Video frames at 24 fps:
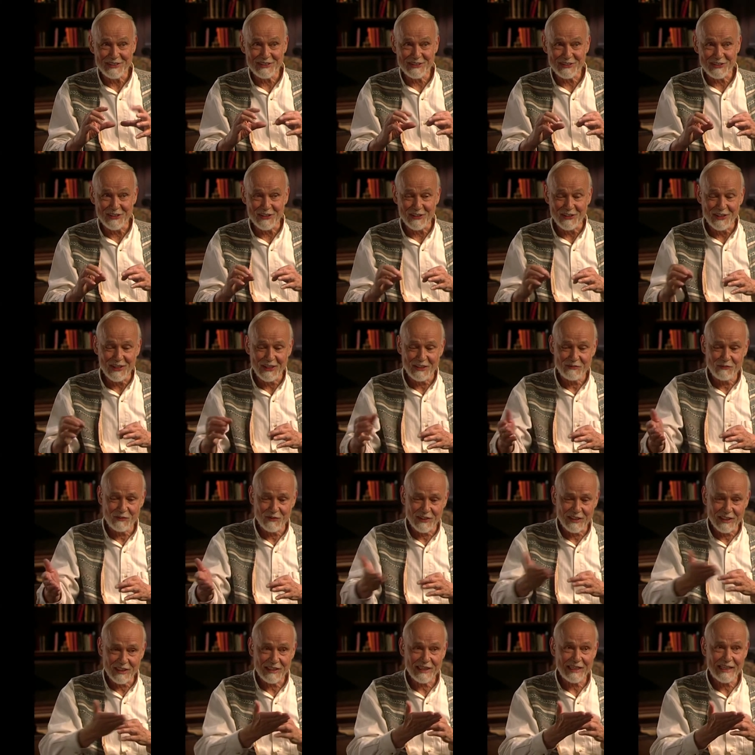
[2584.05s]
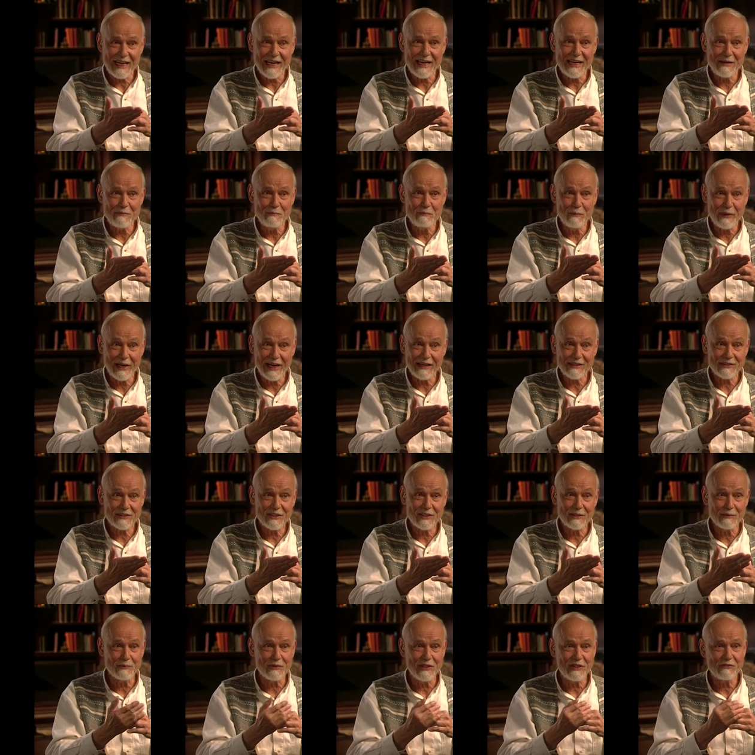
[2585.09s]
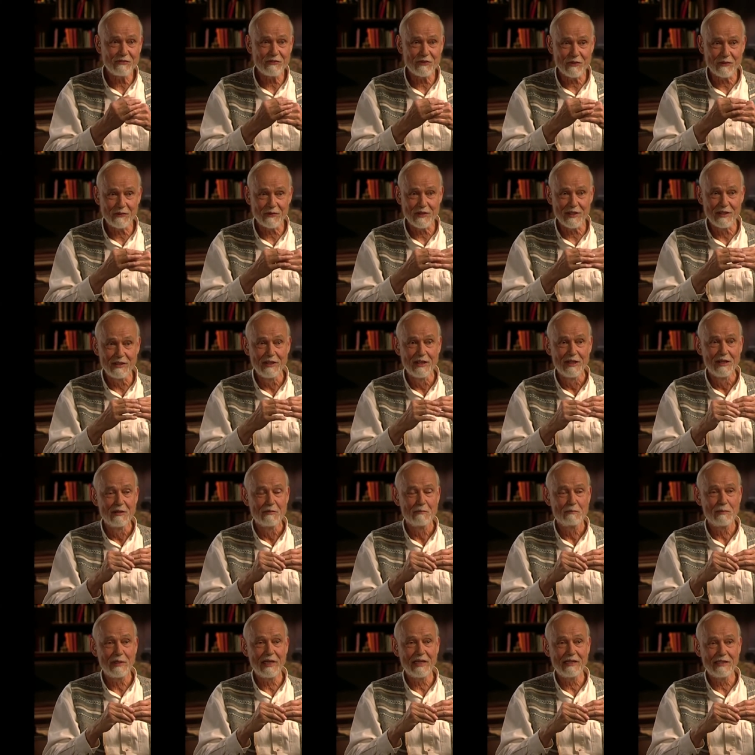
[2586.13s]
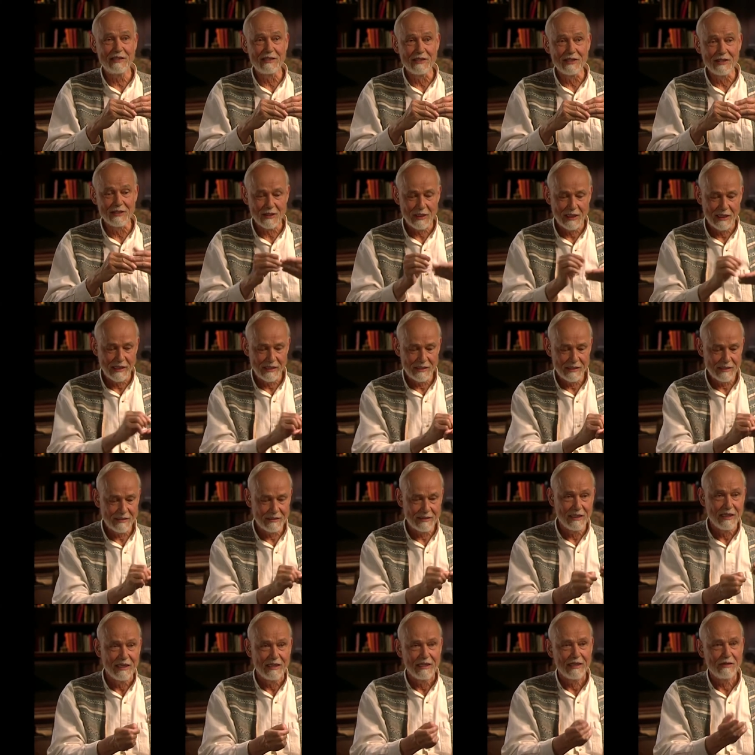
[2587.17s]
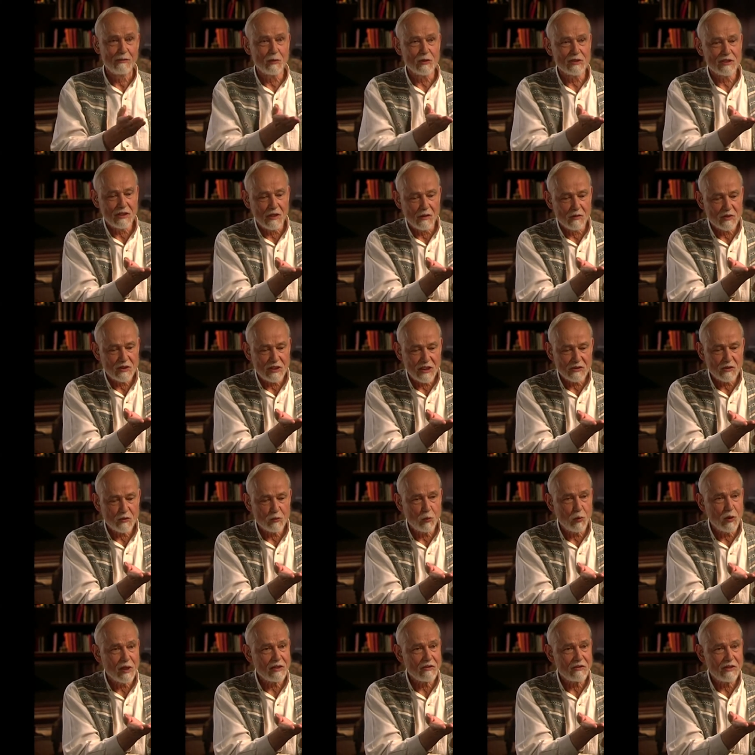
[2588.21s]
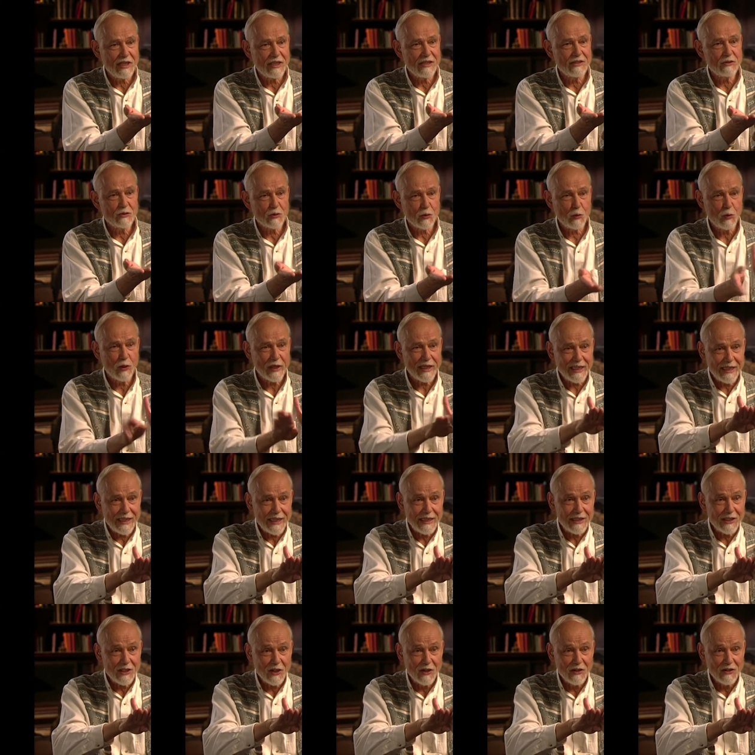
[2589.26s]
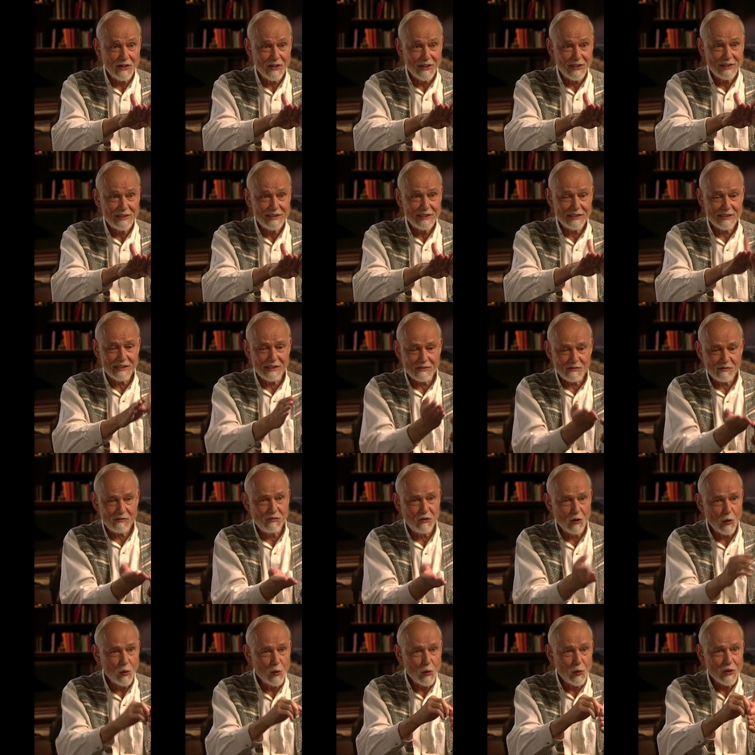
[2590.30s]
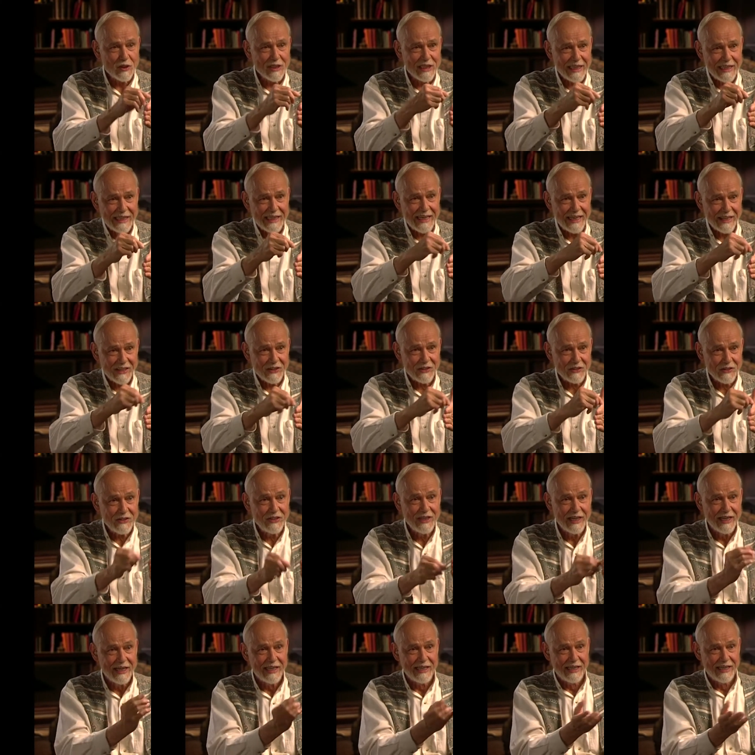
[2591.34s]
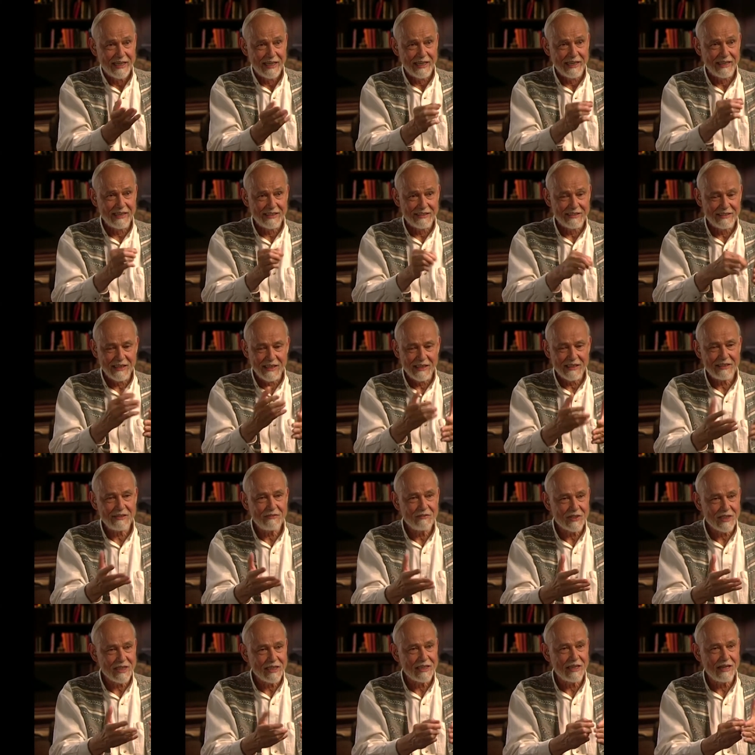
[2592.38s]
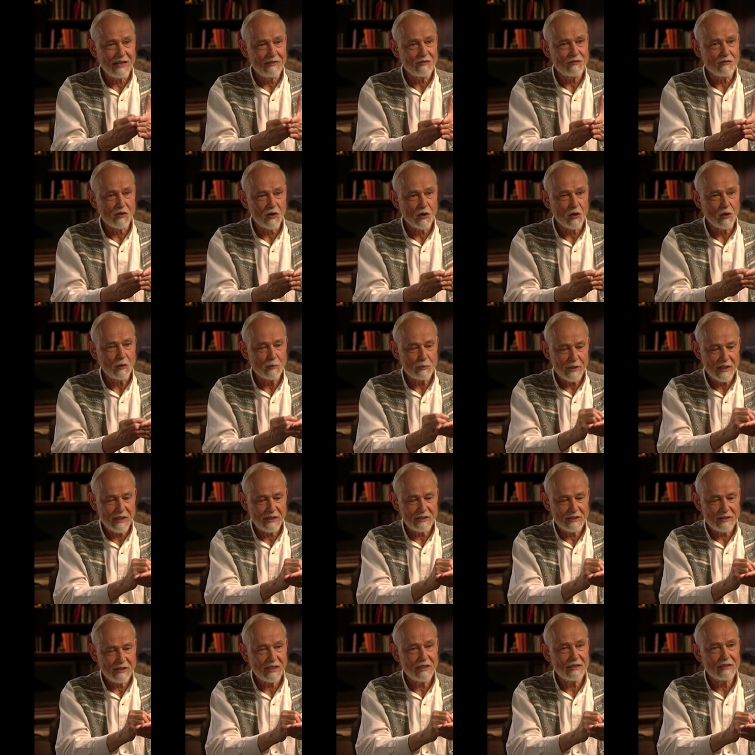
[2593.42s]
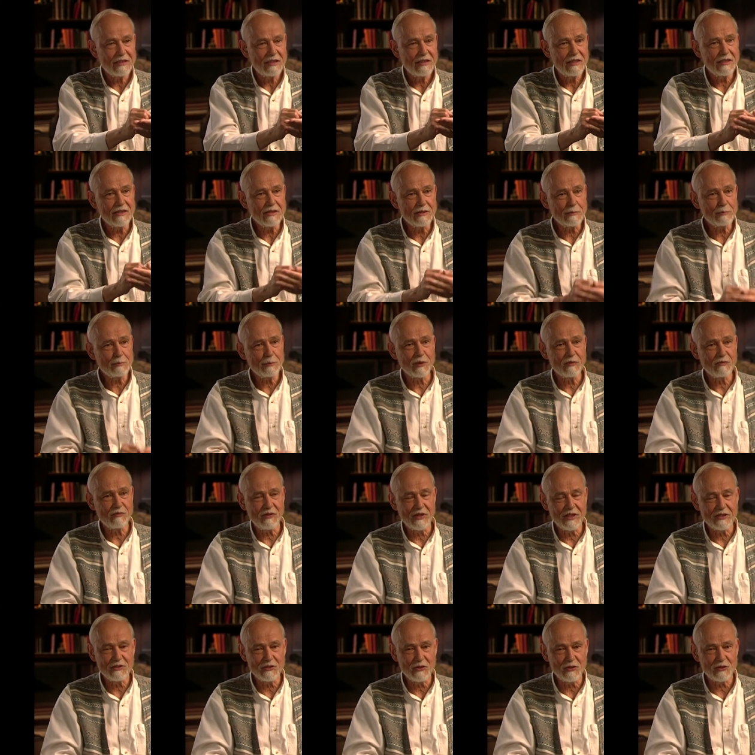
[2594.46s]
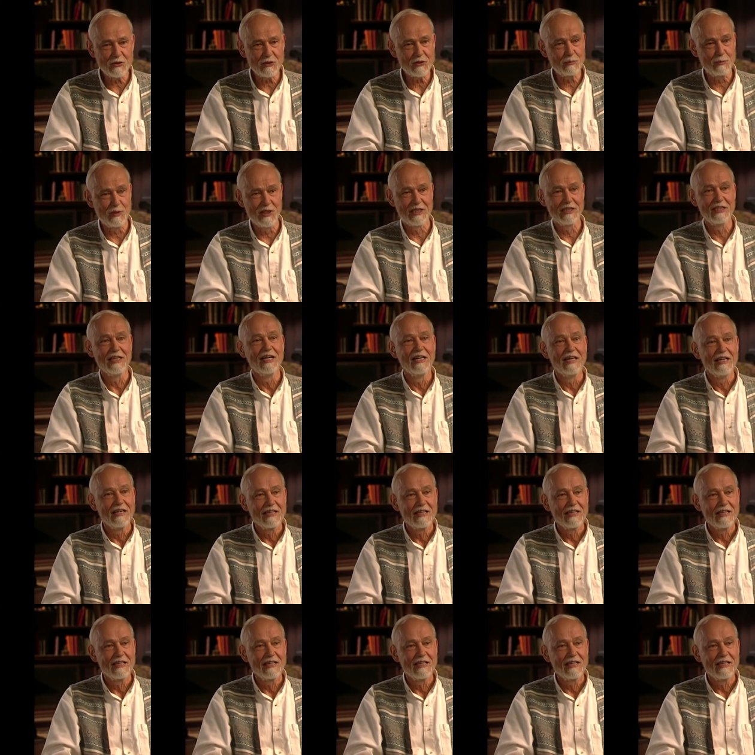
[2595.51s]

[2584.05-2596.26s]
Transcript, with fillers: at the life that came back to me from the mail, and it was on just one of these quickie cards that fold together, and not even an envelope. And it said, "Dear Professor Smith,